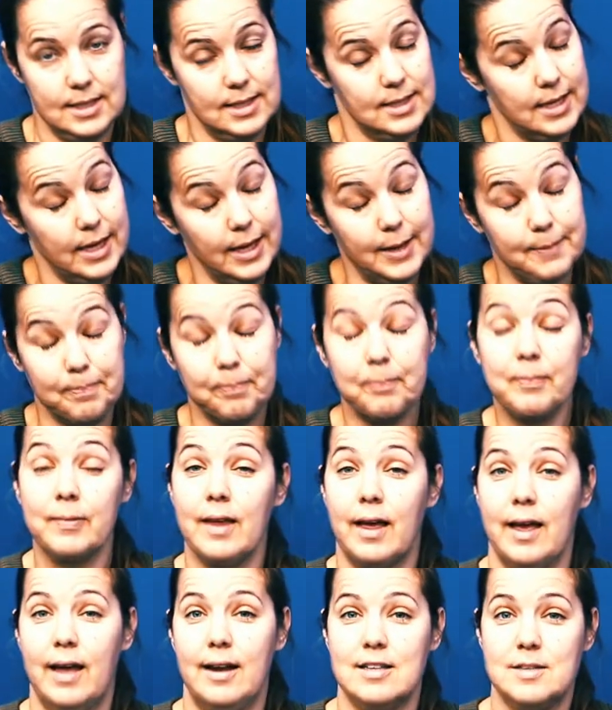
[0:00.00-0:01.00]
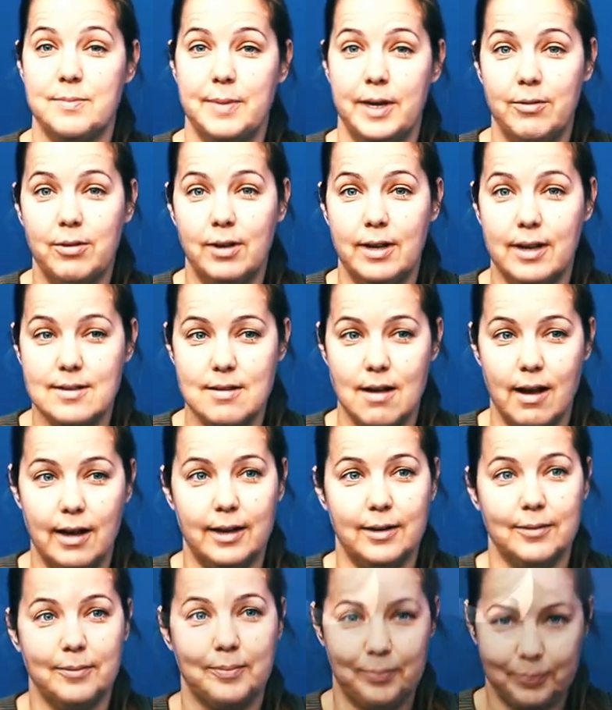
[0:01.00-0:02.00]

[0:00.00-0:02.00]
this year. And it's been really exciting.